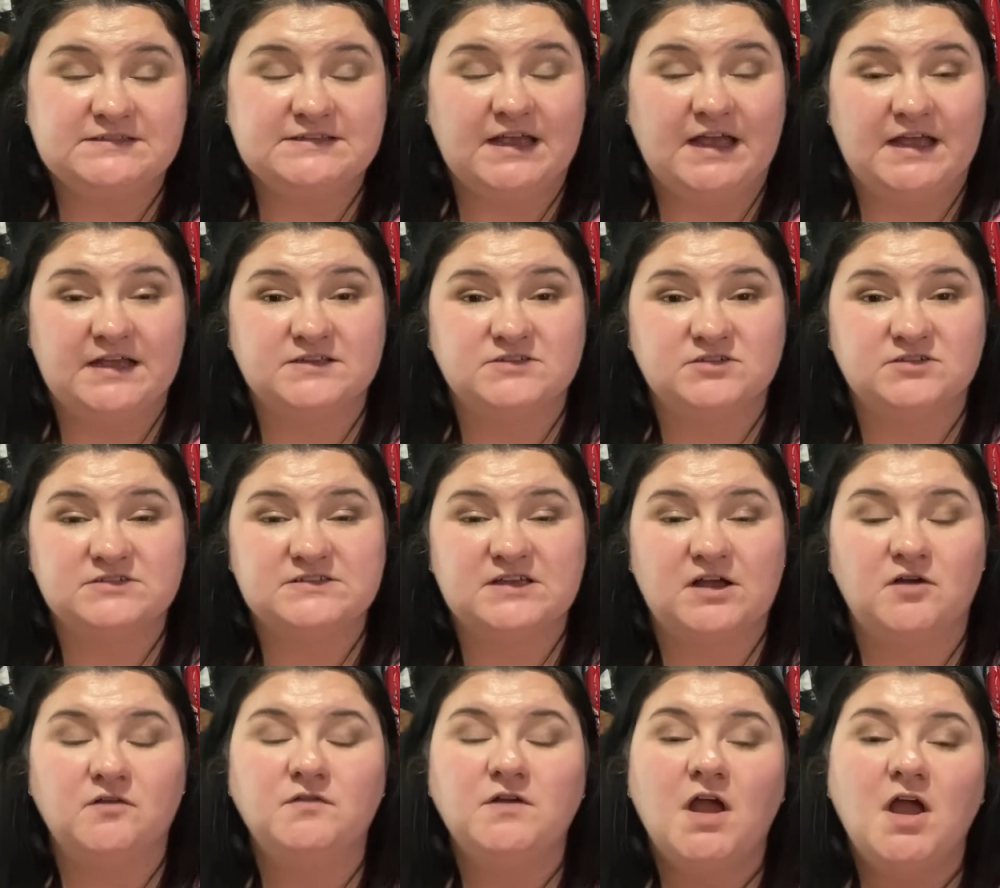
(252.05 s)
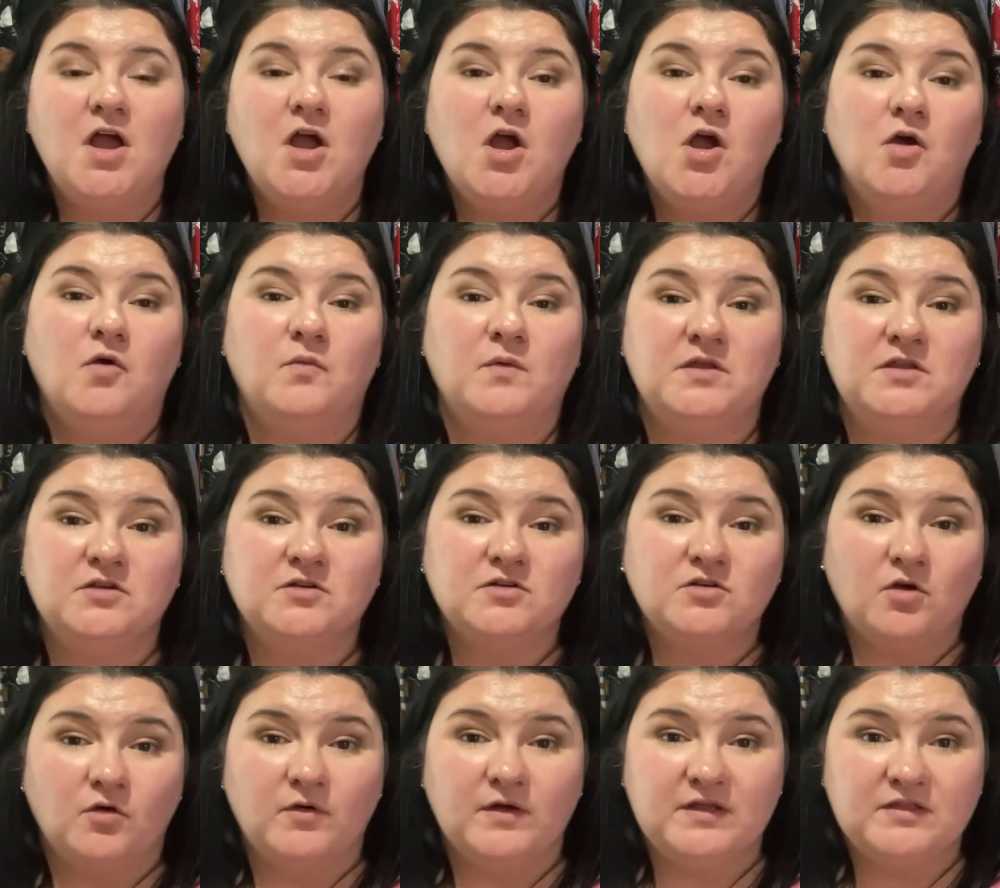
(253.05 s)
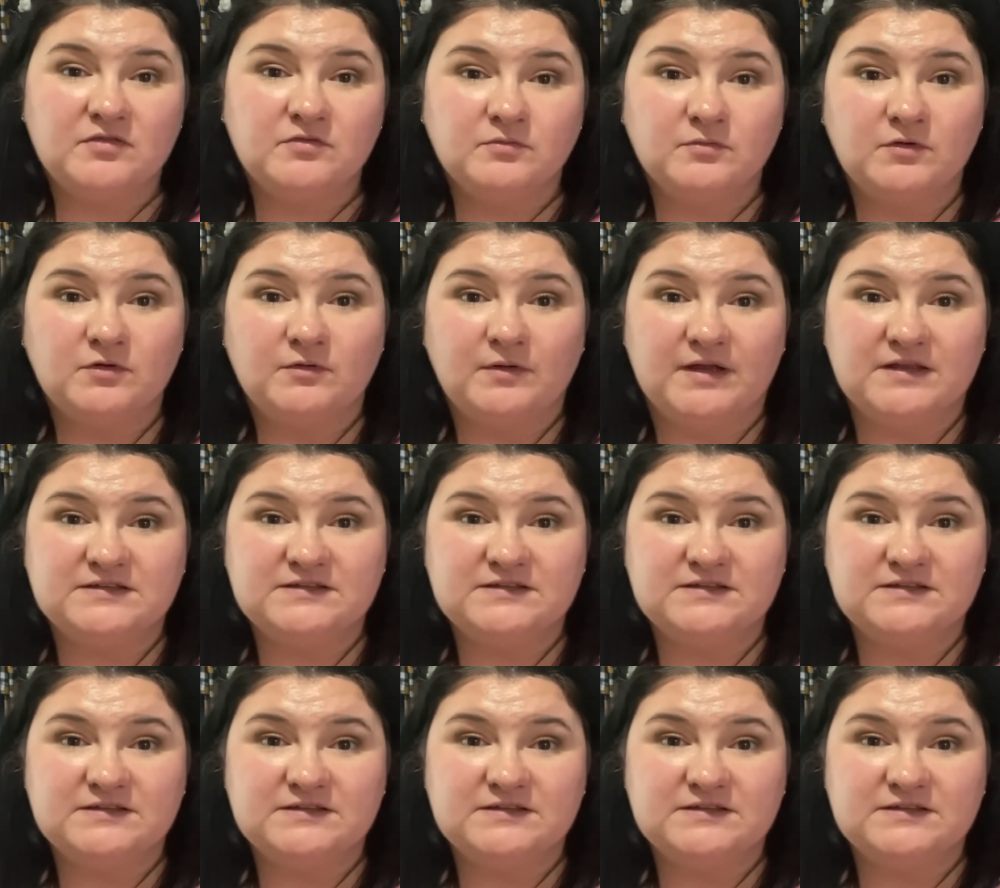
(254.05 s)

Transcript: to ask yourself when you're going through and